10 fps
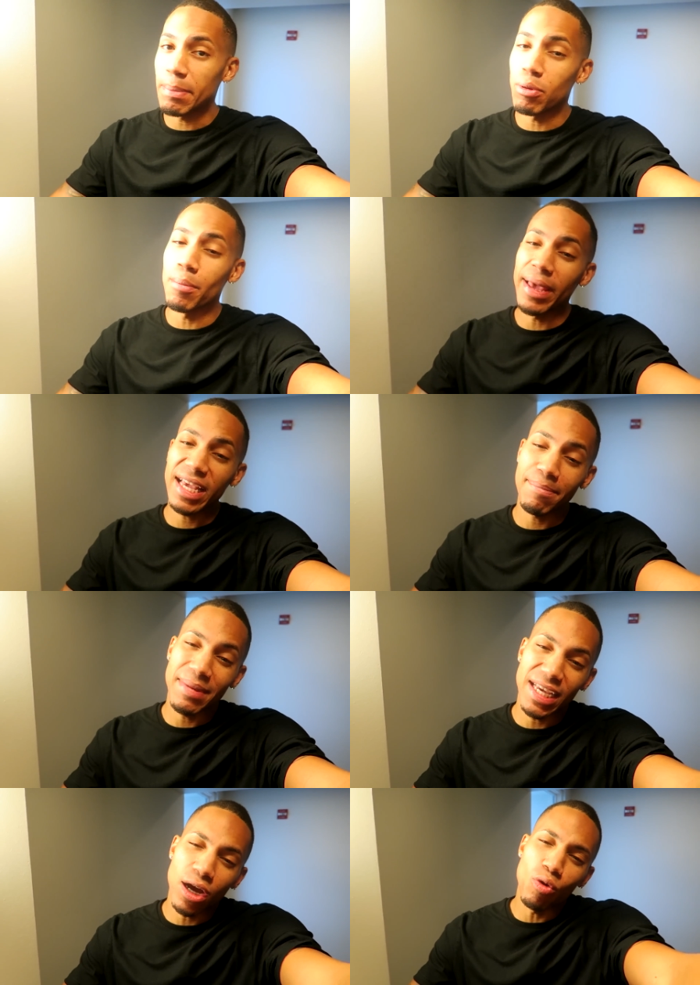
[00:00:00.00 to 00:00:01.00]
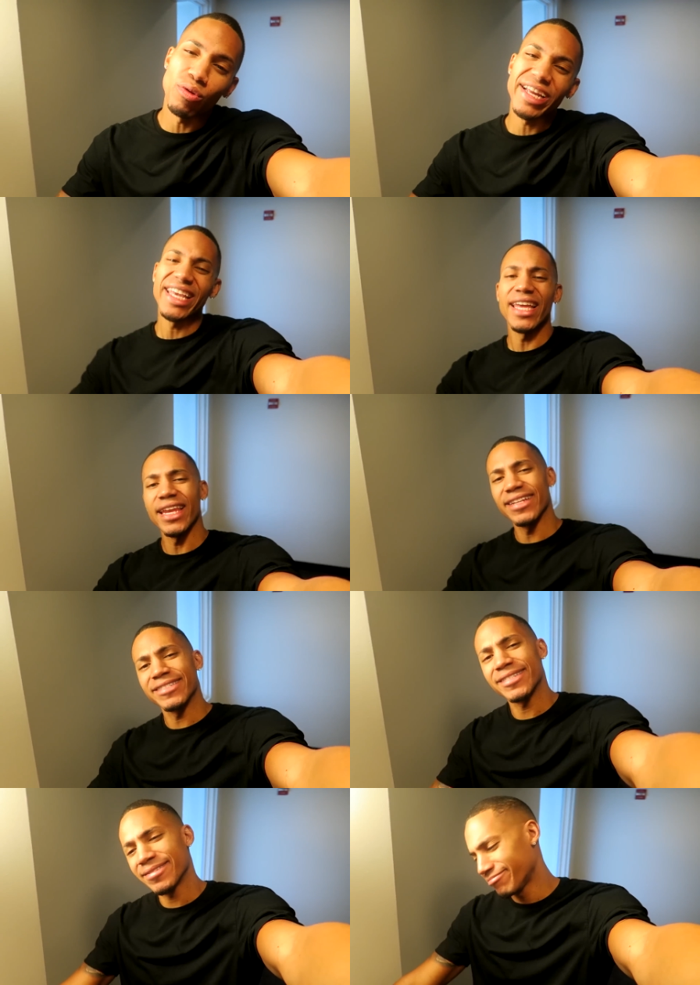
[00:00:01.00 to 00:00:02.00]
people making me go get it.
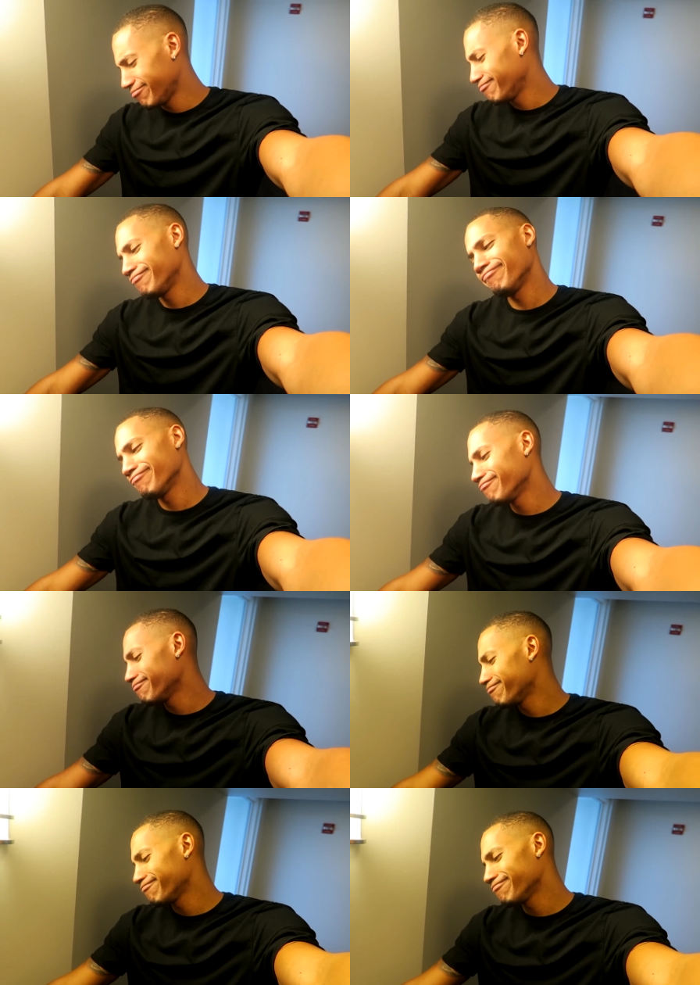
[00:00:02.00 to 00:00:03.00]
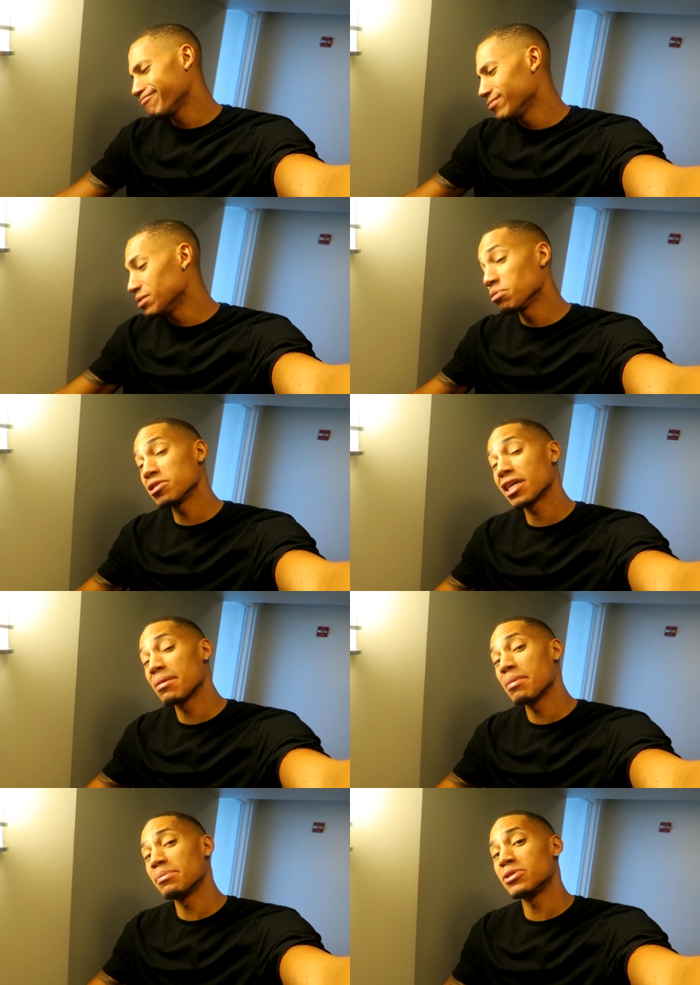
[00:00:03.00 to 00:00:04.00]
It's supposed to
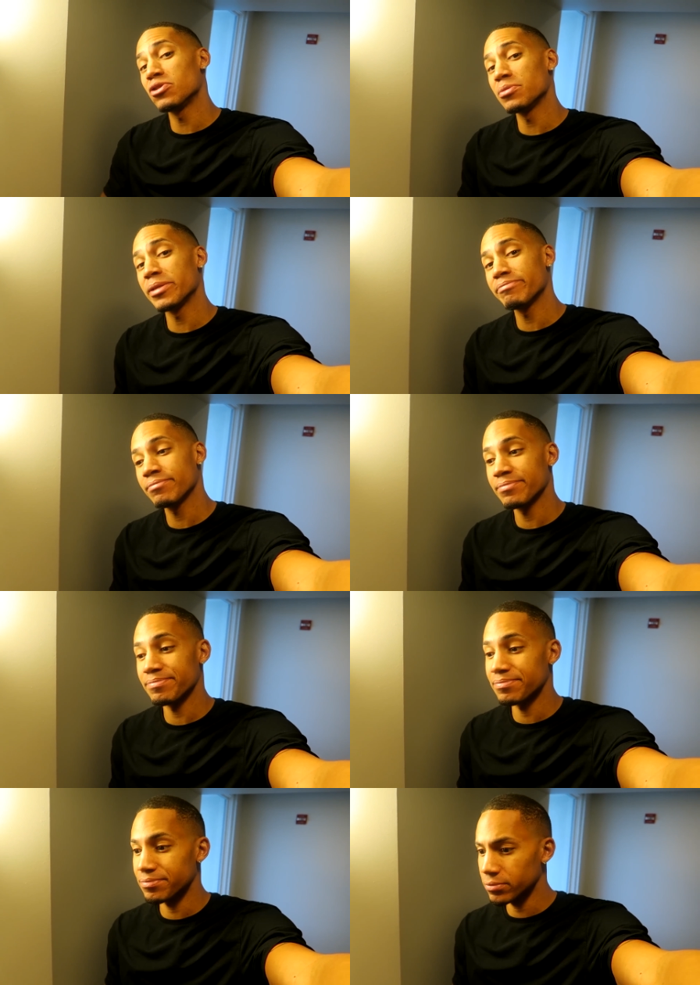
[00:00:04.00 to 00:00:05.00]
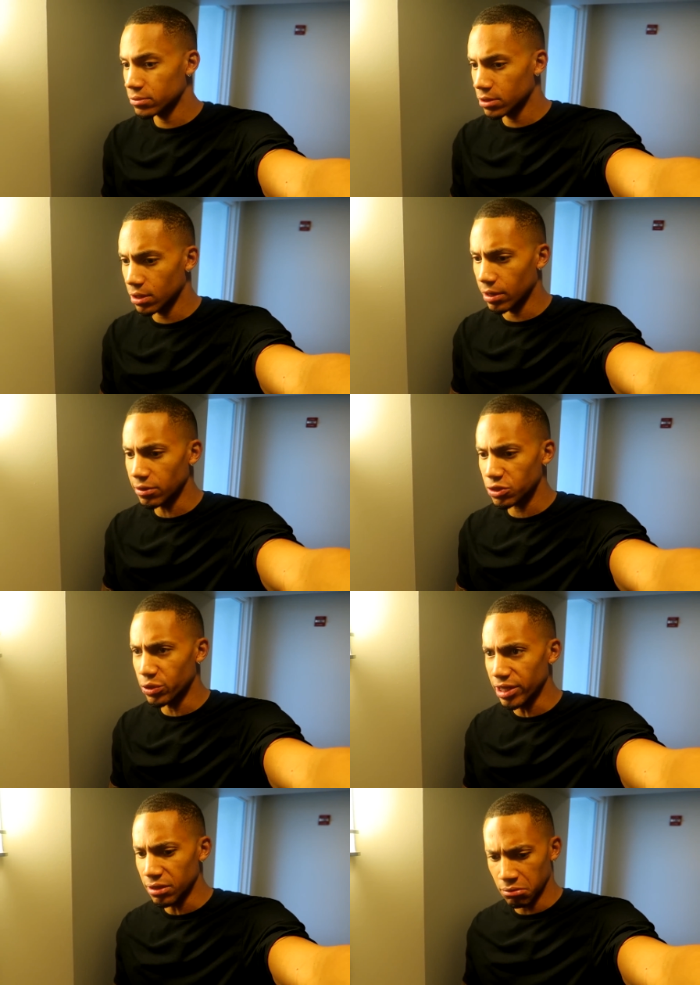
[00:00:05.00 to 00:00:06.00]
come up to me. Oh, that was
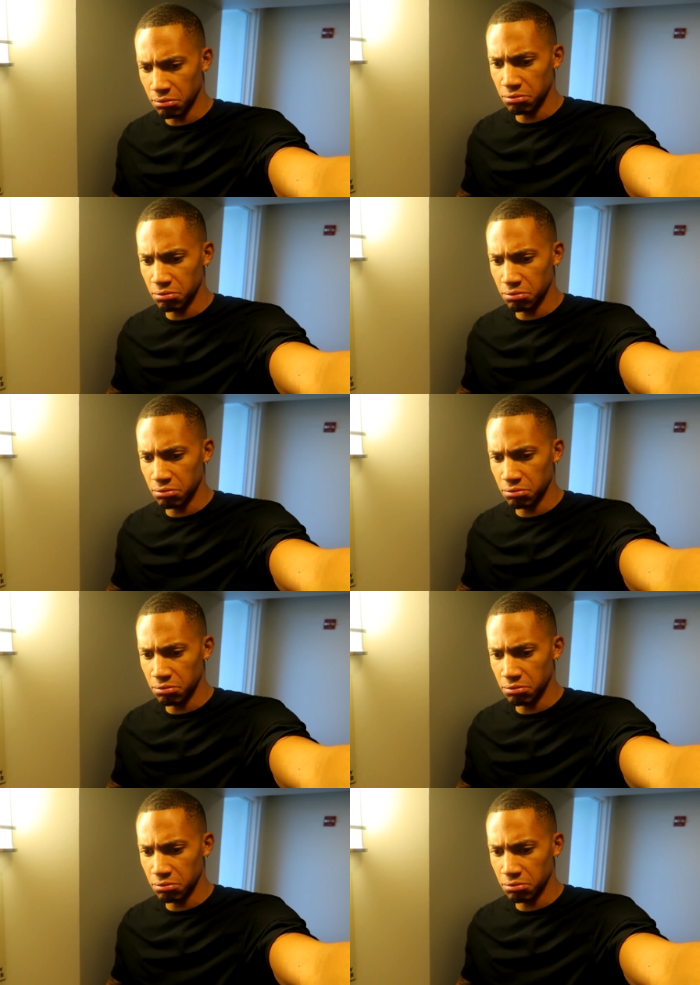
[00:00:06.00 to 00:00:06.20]
quick.